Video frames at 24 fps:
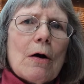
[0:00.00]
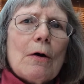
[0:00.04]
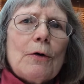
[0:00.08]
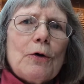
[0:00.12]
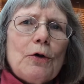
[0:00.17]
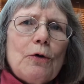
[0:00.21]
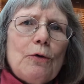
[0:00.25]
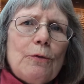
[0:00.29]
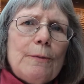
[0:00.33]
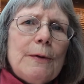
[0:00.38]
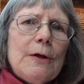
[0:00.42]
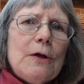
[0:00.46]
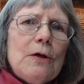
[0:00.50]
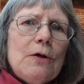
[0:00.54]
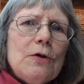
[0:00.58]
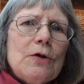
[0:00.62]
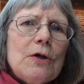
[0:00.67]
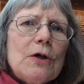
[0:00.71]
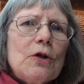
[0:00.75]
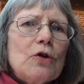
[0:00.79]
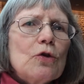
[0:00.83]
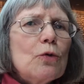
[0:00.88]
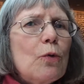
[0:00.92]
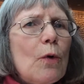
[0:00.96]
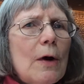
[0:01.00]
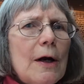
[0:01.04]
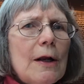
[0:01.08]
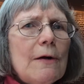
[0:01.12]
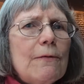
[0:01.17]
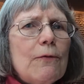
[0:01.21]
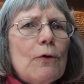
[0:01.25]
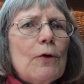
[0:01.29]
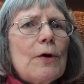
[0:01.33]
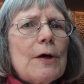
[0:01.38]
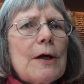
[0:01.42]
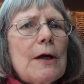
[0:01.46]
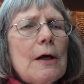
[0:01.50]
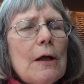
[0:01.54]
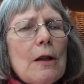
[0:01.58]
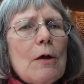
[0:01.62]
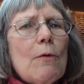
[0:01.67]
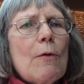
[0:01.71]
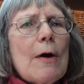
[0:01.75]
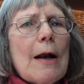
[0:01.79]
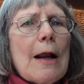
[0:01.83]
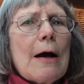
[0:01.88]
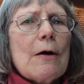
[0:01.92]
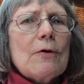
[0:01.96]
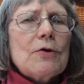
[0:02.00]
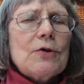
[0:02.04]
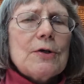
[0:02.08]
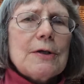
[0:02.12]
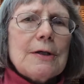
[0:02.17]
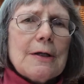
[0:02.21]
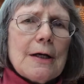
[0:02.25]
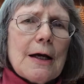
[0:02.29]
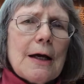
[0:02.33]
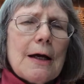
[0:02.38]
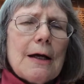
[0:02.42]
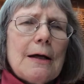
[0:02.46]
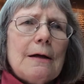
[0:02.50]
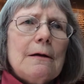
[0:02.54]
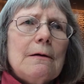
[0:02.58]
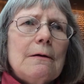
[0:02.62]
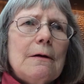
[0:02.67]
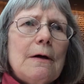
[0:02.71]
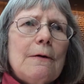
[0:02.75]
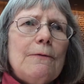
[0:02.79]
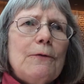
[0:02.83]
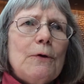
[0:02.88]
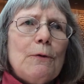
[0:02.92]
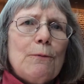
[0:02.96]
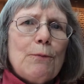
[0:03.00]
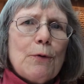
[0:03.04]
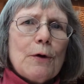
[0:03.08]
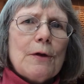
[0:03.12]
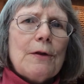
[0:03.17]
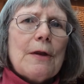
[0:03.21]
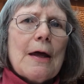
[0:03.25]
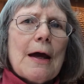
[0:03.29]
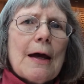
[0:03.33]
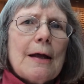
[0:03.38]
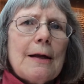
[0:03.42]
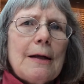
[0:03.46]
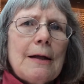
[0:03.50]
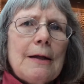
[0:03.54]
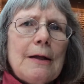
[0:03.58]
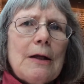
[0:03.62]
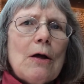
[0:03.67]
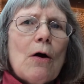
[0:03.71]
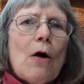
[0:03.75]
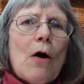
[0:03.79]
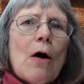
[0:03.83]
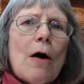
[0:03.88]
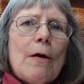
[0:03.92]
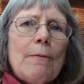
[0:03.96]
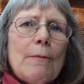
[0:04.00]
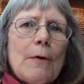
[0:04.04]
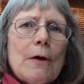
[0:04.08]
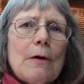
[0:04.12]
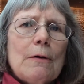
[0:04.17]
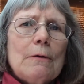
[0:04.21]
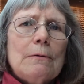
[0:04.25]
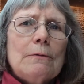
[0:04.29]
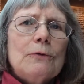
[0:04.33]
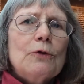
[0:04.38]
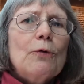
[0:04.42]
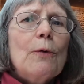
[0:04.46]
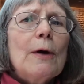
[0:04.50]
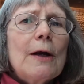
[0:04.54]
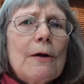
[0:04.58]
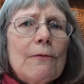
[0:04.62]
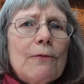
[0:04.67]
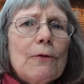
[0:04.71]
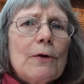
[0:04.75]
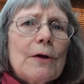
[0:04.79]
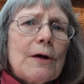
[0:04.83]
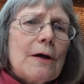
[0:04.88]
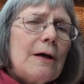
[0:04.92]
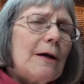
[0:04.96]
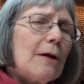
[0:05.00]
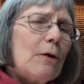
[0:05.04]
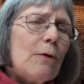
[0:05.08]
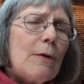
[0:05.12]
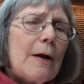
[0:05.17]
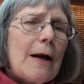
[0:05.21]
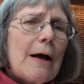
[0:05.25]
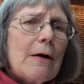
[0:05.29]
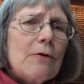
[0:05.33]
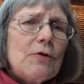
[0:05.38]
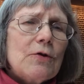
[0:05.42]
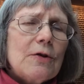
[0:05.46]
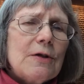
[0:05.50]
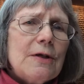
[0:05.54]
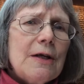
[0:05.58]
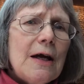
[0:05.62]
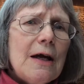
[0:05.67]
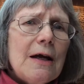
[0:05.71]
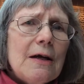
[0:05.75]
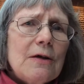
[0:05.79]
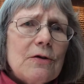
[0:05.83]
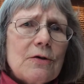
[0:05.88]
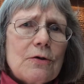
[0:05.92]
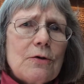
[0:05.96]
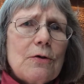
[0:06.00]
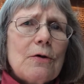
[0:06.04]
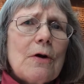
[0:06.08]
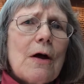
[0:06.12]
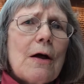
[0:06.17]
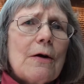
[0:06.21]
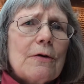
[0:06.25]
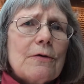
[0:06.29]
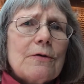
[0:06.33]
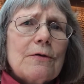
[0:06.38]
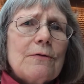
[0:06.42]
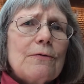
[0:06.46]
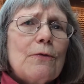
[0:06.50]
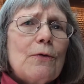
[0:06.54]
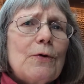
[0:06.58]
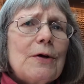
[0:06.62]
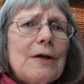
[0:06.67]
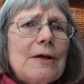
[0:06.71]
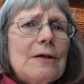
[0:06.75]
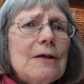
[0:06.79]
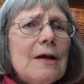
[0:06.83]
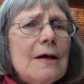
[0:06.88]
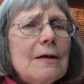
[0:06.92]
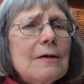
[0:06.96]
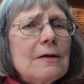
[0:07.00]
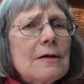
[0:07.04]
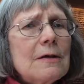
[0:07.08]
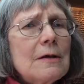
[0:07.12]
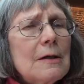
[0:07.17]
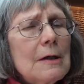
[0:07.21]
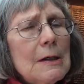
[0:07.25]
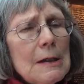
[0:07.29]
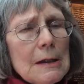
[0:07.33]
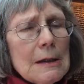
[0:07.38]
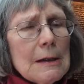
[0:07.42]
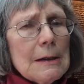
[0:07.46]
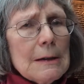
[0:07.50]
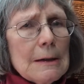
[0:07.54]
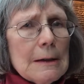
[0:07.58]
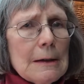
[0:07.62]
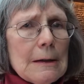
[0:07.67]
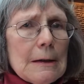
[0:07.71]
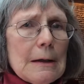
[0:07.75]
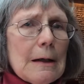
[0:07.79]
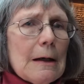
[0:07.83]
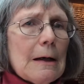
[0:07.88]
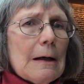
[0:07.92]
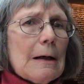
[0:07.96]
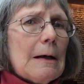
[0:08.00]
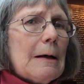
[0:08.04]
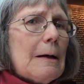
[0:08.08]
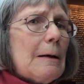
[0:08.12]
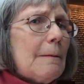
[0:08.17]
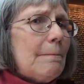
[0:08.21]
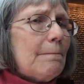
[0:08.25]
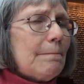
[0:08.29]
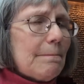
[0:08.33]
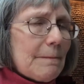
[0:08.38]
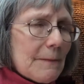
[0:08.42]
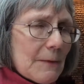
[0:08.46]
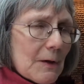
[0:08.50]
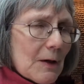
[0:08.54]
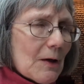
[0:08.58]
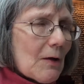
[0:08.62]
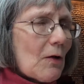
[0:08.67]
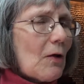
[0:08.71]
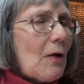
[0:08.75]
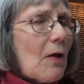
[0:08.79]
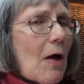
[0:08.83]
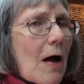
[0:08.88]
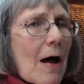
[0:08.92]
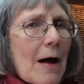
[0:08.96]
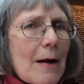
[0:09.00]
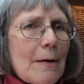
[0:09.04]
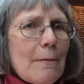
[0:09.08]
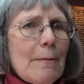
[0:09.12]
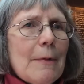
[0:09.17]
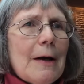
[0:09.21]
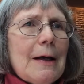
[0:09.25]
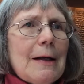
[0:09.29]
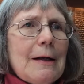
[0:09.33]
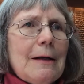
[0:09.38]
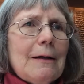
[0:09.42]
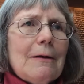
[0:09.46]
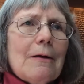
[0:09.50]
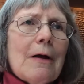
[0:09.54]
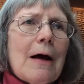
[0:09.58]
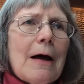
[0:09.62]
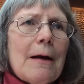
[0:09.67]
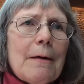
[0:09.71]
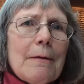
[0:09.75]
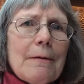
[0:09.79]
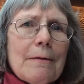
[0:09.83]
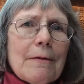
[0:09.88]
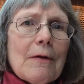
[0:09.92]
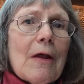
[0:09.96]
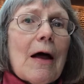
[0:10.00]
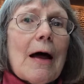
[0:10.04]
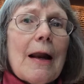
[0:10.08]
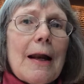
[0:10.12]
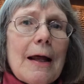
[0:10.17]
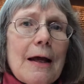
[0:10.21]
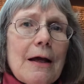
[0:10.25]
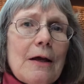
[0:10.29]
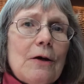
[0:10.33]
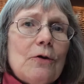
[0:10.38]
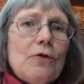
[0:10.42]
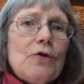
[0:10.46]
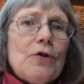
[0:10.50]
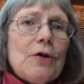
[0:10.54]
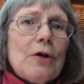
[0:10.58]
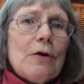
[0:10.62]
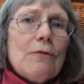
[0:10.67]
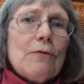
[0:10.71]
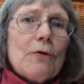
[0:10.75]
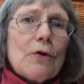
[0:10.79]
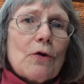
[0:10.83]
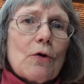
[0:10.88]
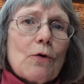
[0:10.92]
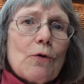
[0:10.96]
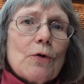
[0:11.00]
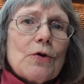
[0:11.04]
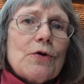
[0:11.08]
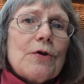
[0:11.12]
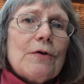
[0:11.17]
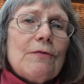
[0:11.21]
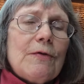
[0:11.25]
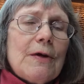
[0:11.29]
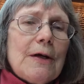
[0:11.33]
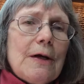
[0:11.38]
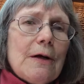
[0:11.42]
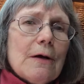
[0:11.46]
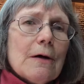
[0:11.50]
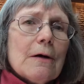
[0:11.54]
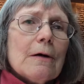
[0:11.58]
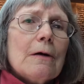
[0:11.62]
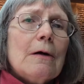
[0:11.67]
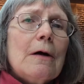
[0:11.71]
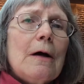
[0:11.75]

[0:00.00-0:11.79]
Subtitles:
you'd be using 24 kilowatt hours a day if you put that in the on mode. 24 kilowatt hours a day is $2.40. A lot of money, a lot of energy over the course of a year.